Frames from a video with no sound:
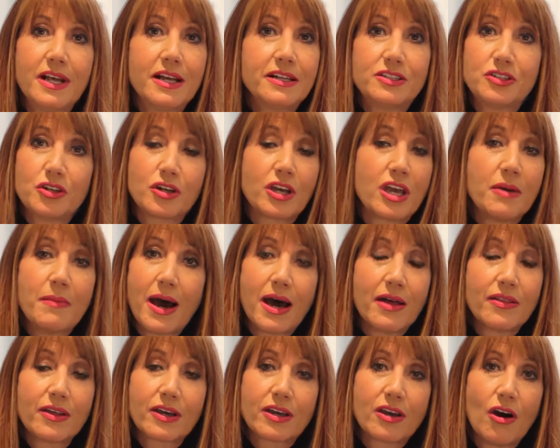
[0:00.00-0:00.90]
took him
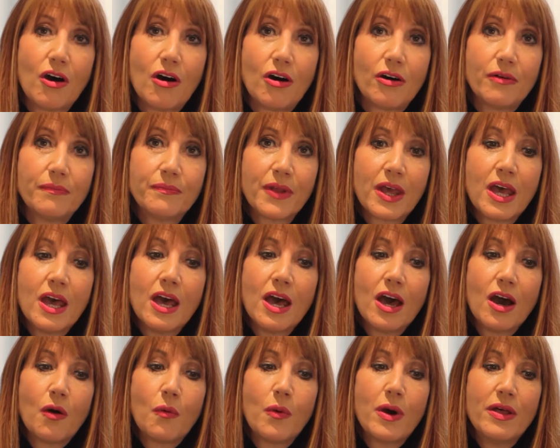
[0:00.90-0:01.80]
out of the cot.
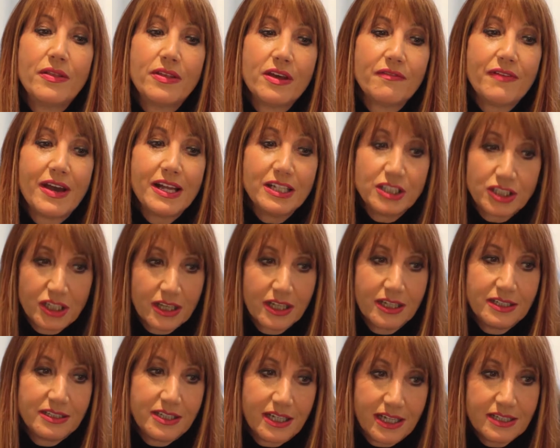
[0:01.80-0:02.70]
When they
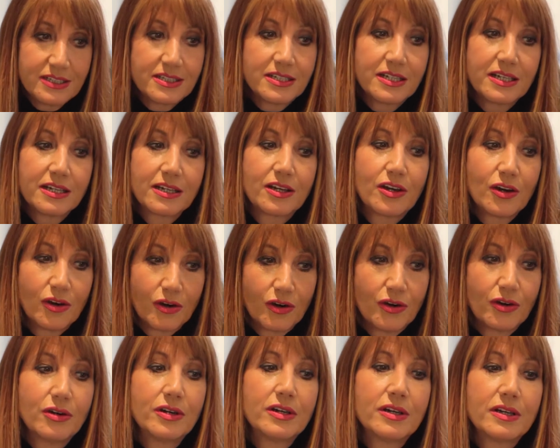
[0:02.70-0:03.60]
eventually did
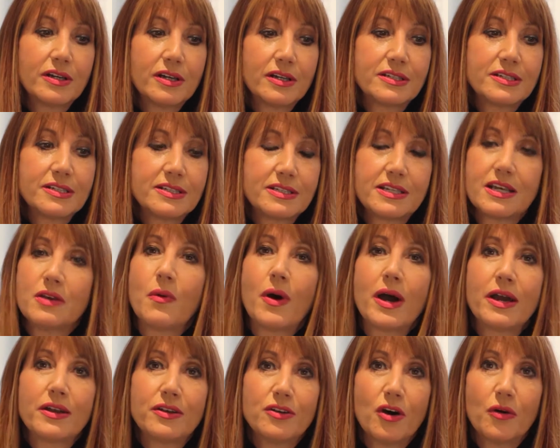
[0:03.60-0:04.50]
go to see
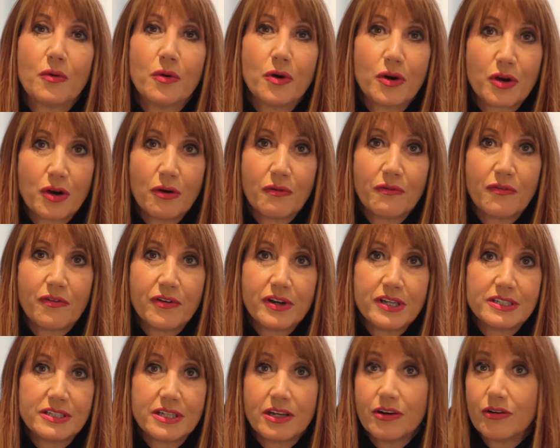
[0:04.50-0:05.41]
why he'd not woke up for
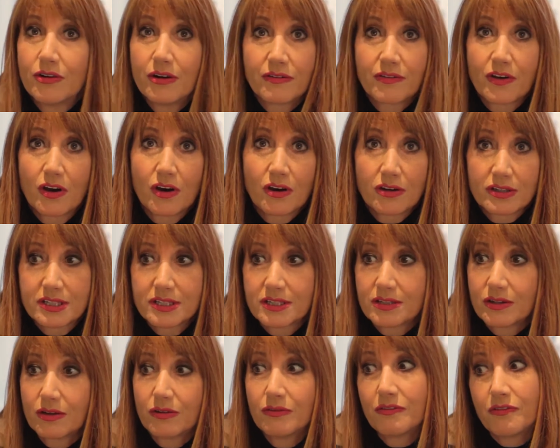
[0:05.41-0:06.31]
his dinner, of
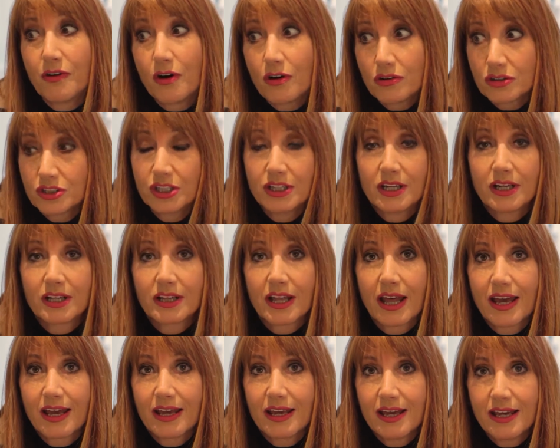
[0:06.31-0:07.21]
course,
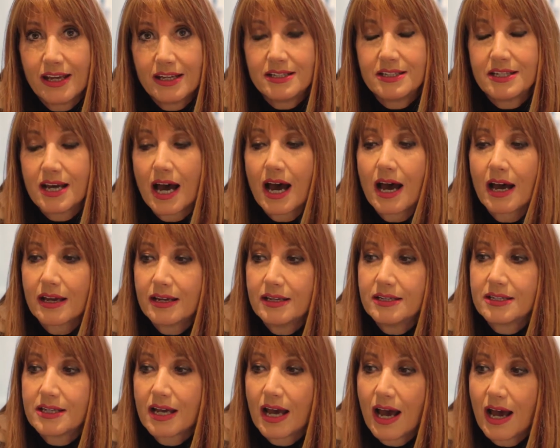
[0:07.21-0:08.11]
unfortunately, he
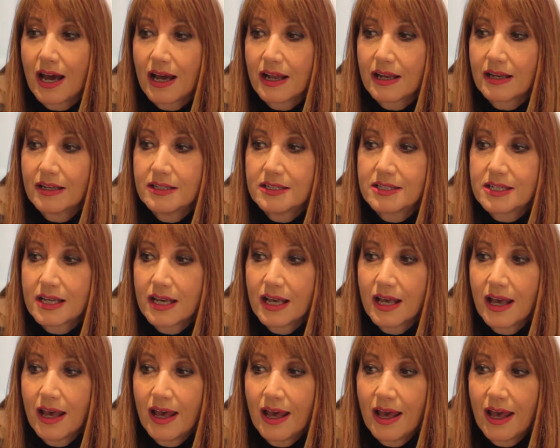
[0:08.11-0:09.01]
died. And
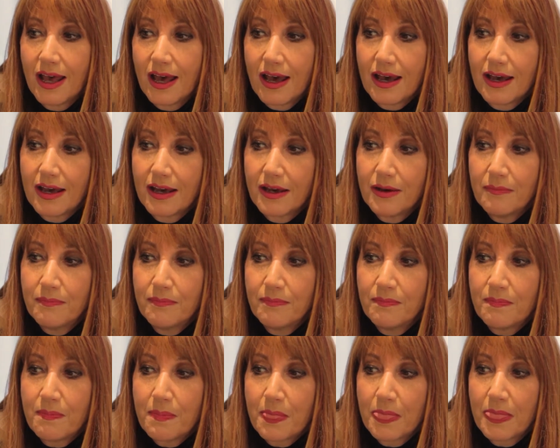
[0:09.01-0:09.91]

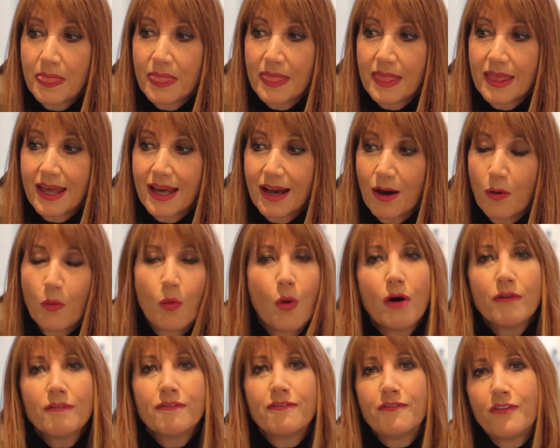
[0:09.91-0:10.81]

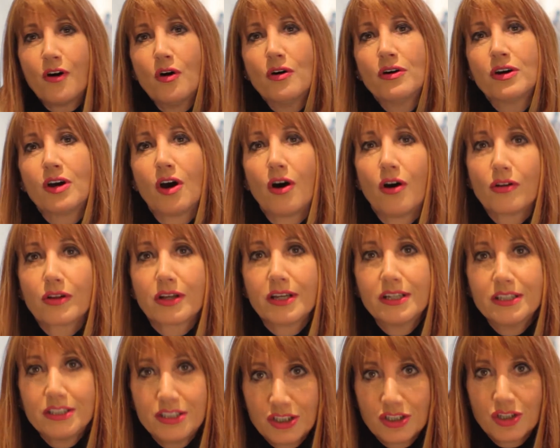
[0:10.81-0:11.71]
one phone call
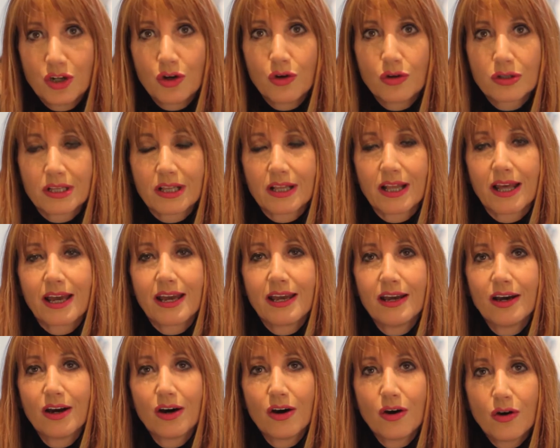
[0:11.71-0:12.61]
can totally,
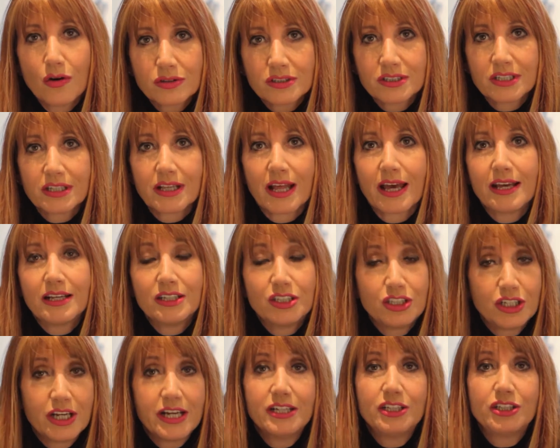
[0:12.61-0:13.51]
utterly
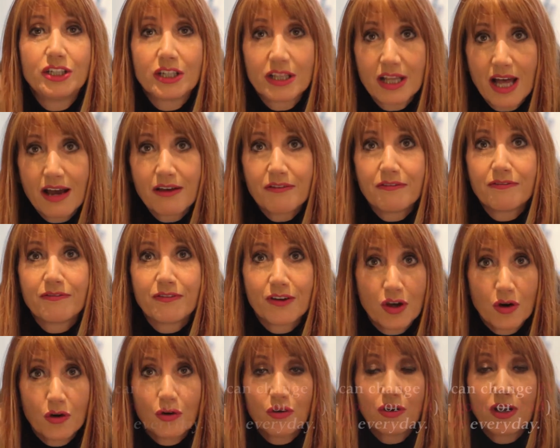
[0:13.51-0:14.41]
change your life for
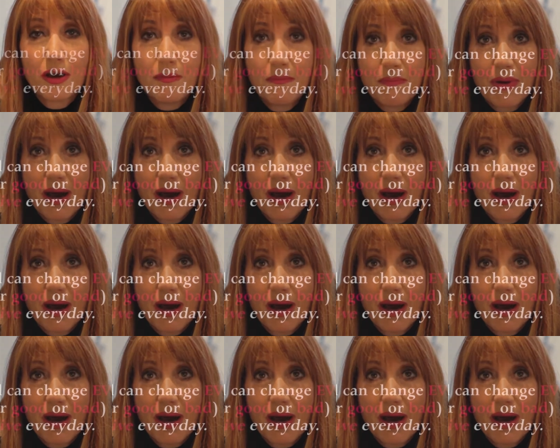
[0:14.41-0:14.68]
good and